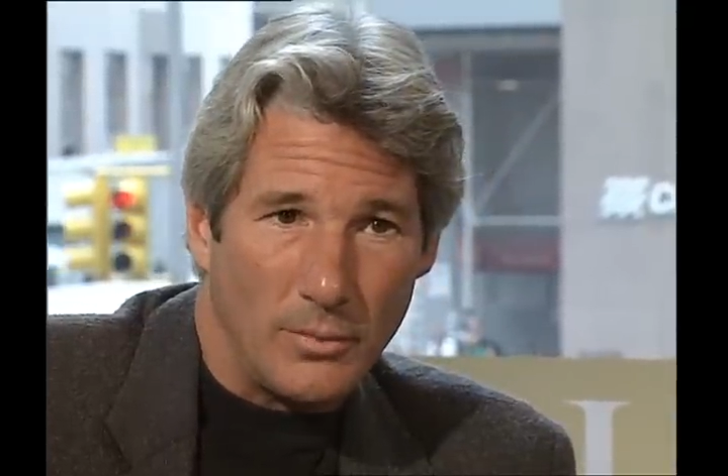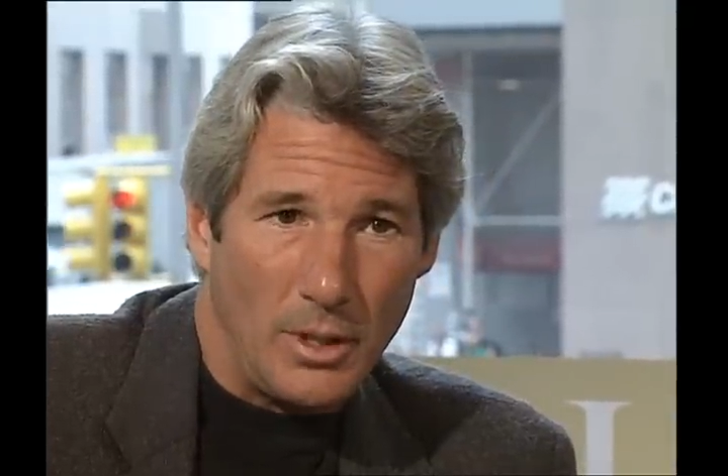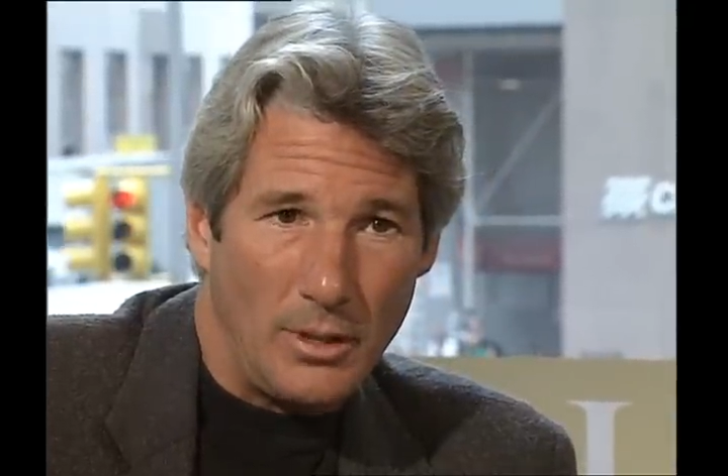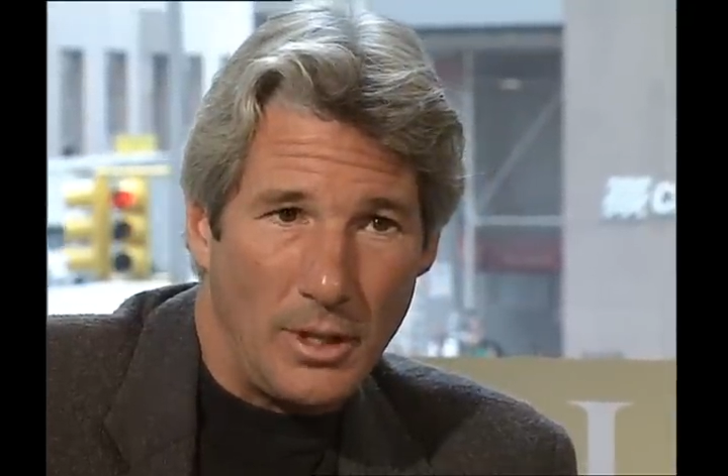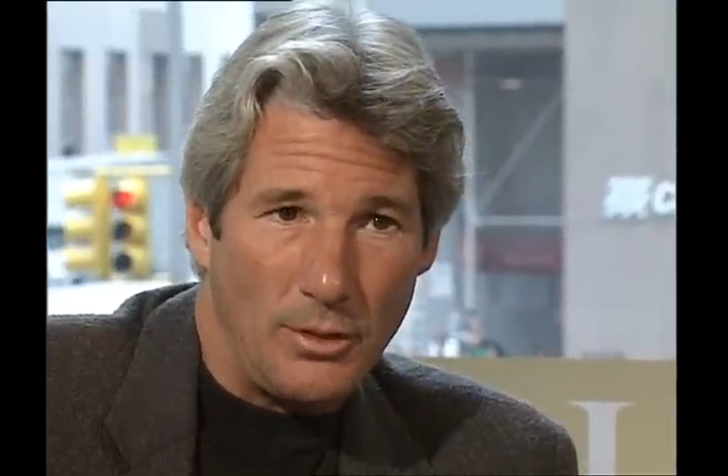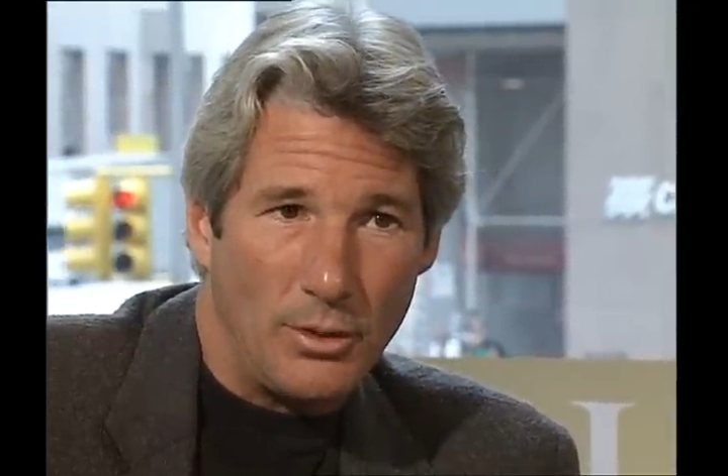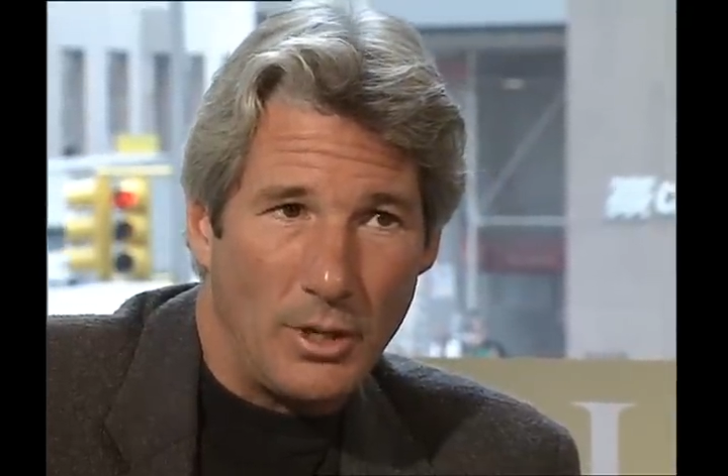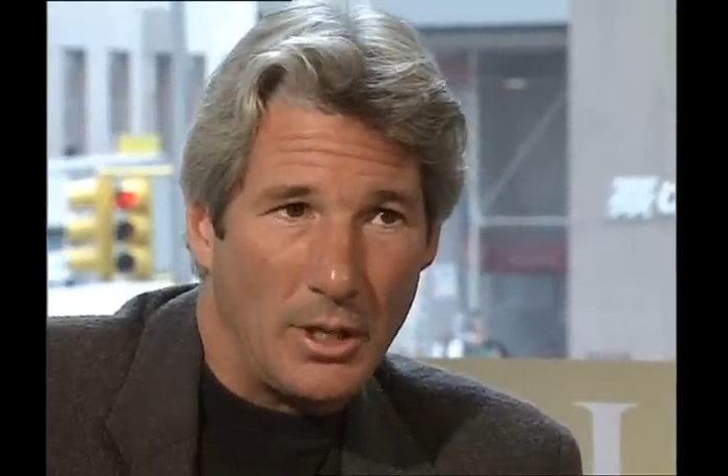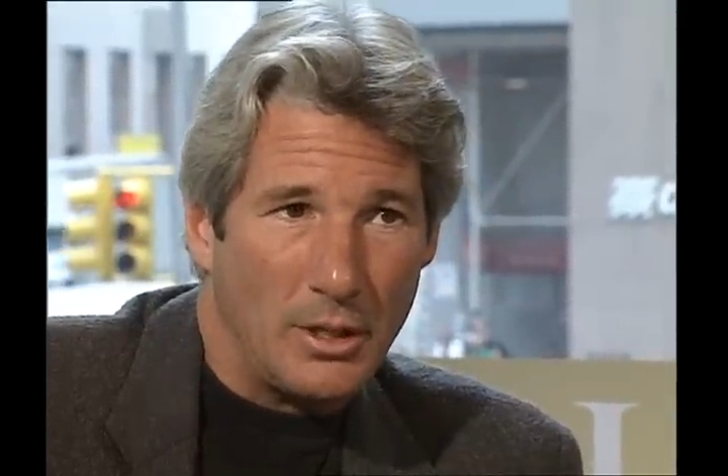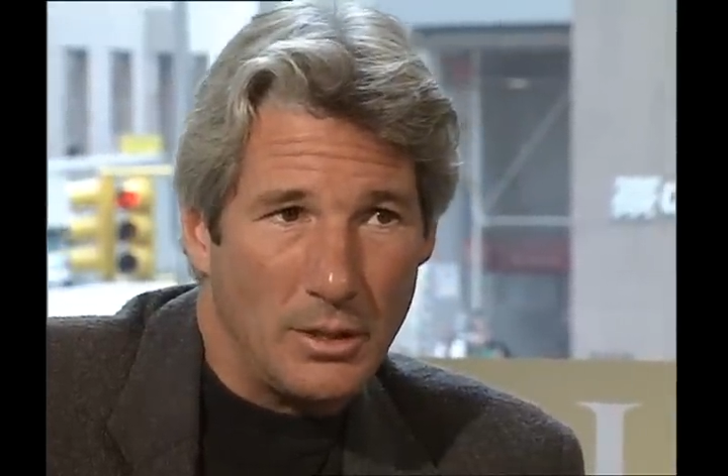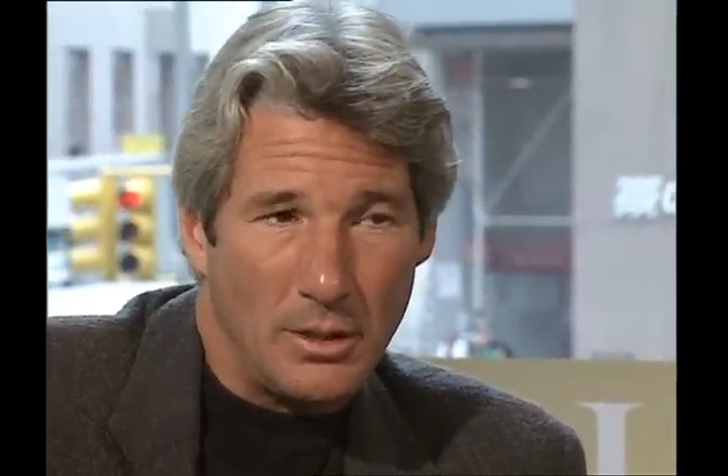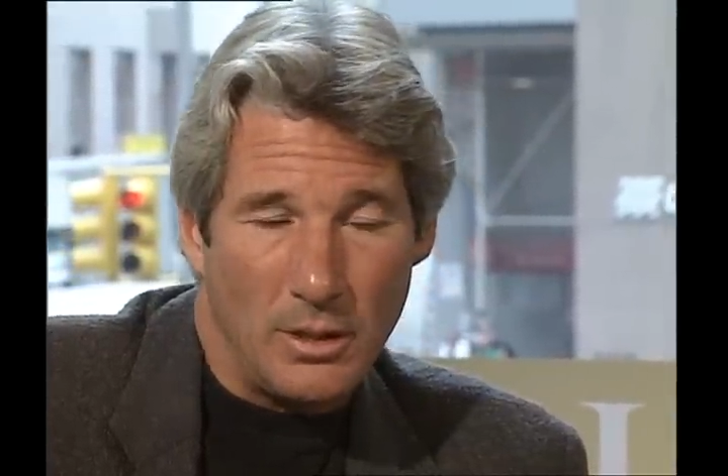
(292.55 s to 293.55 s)
and then you'd
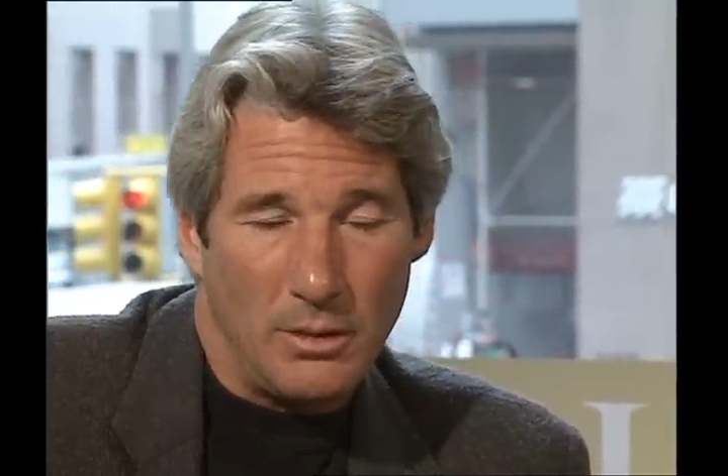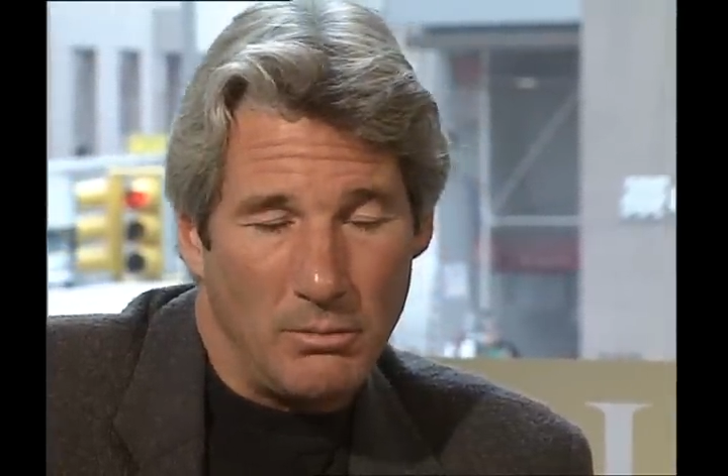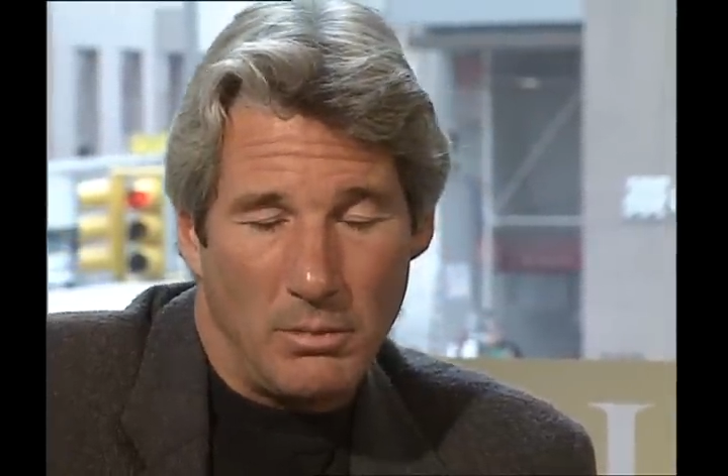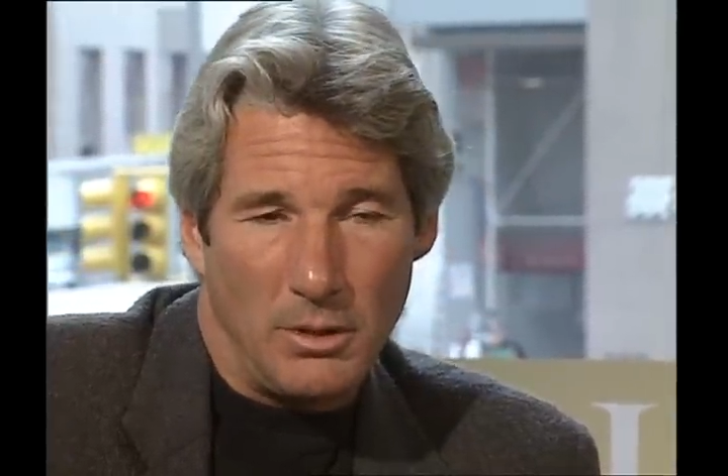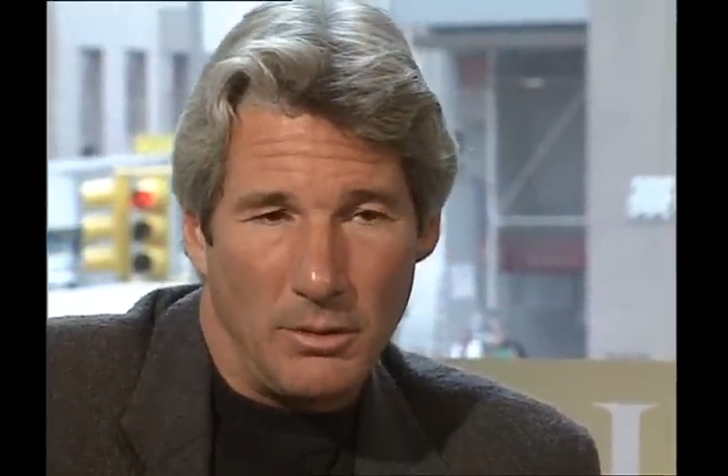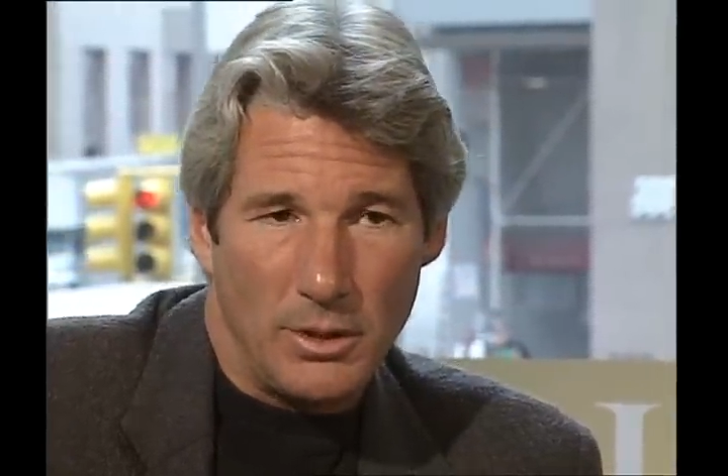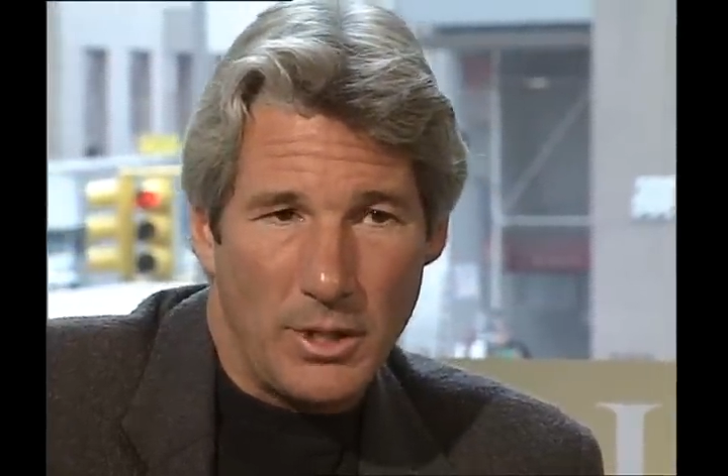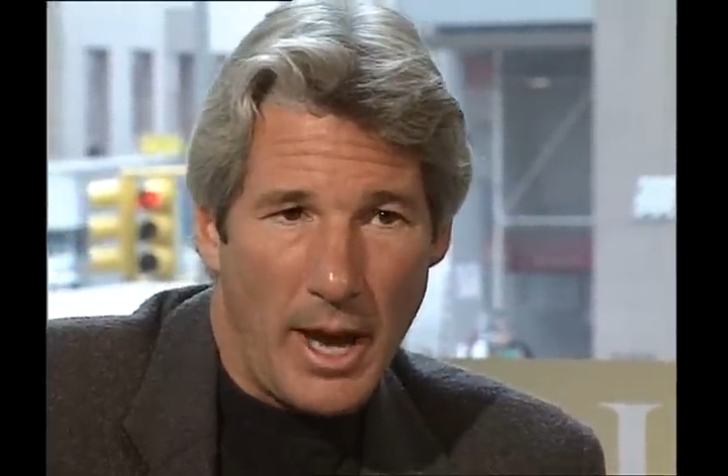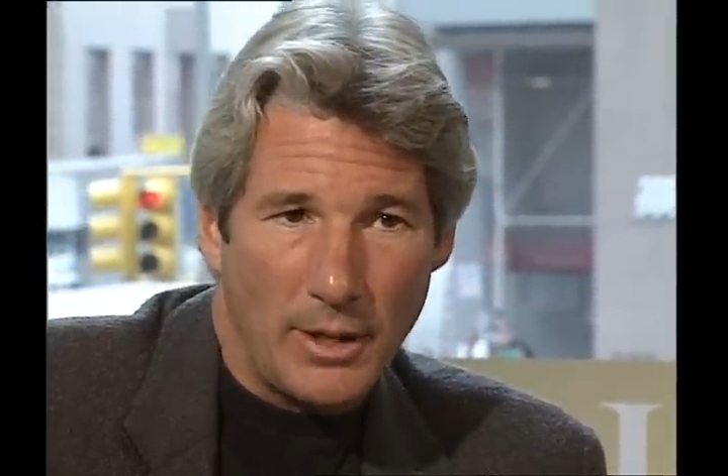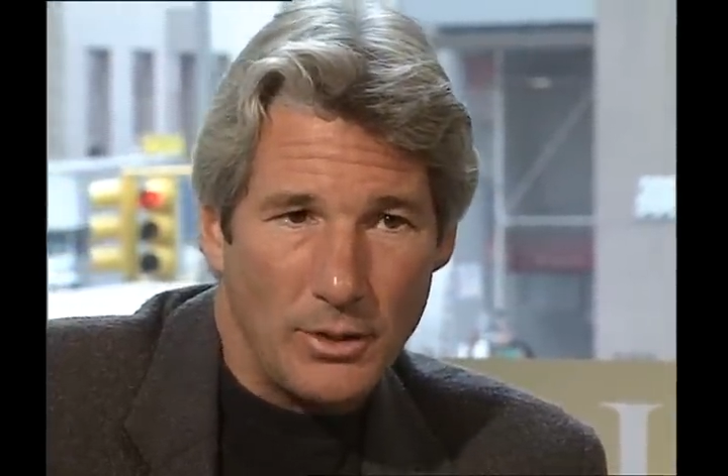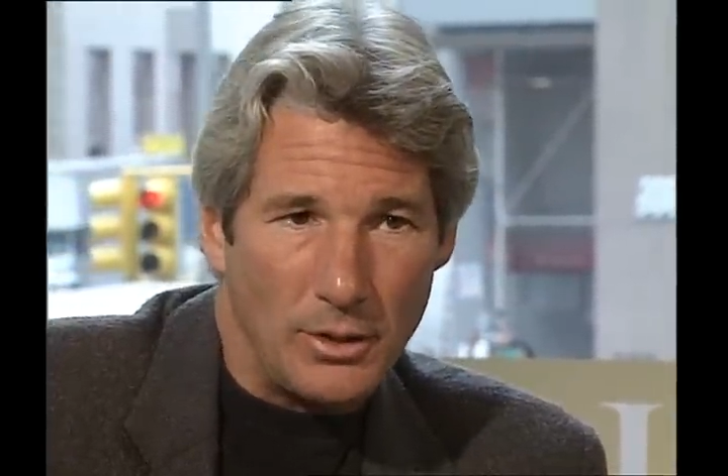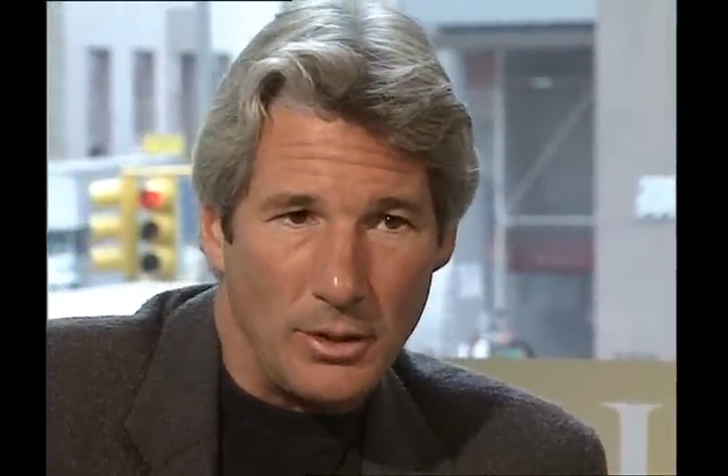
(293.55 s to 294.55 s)
get uh, you know a
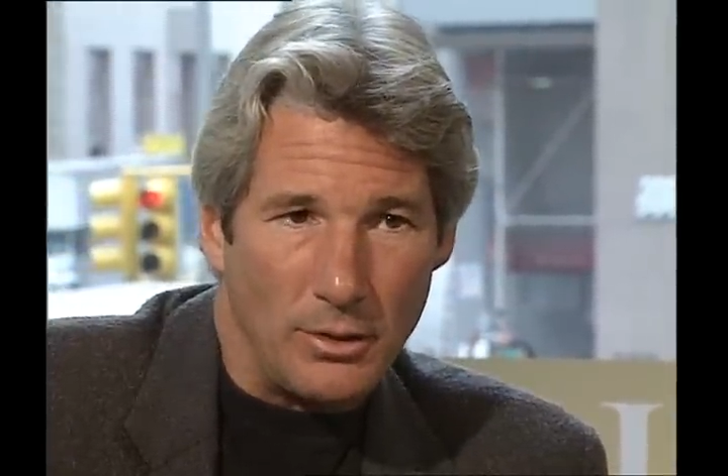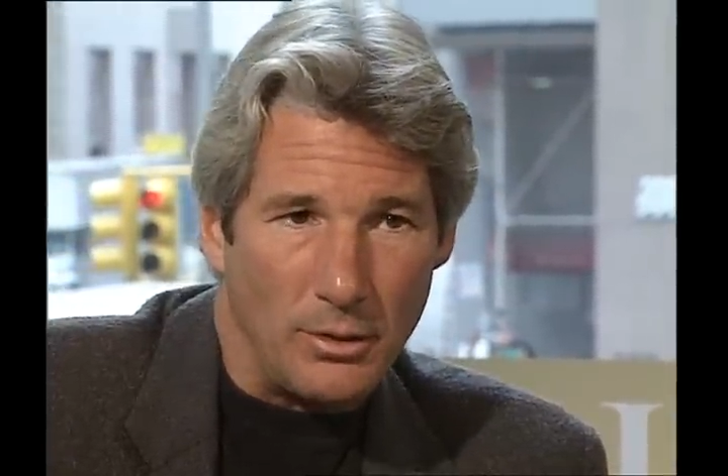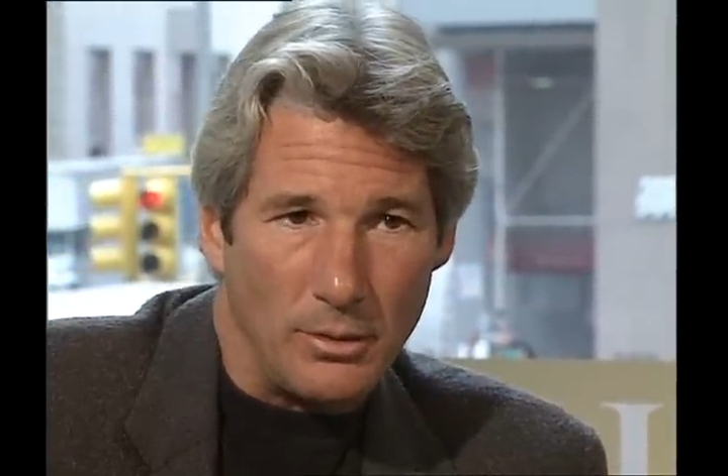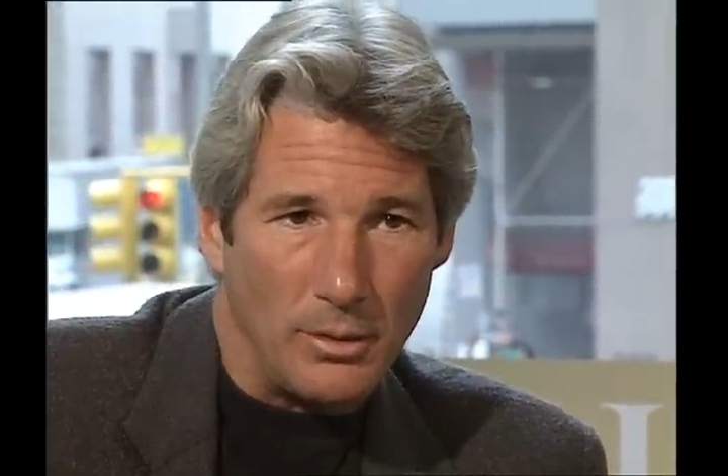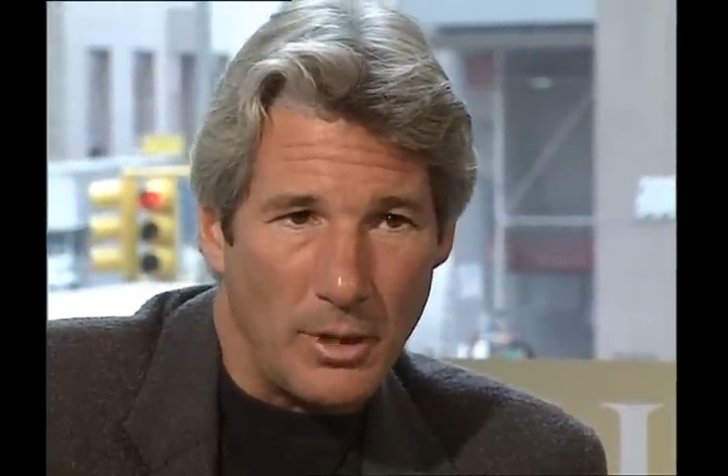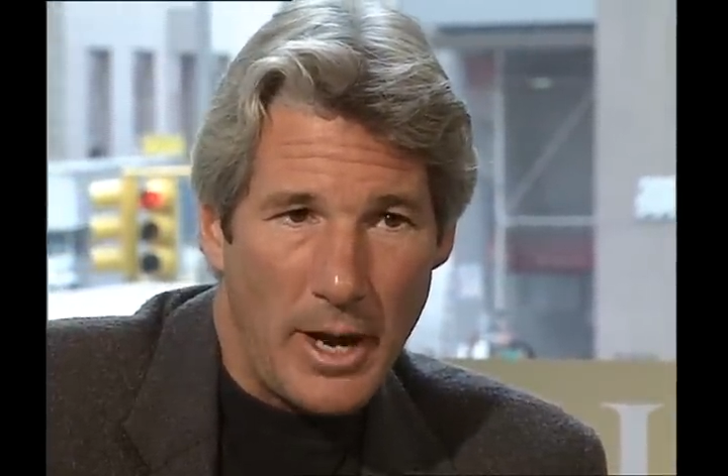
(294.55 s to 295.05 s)
taxi or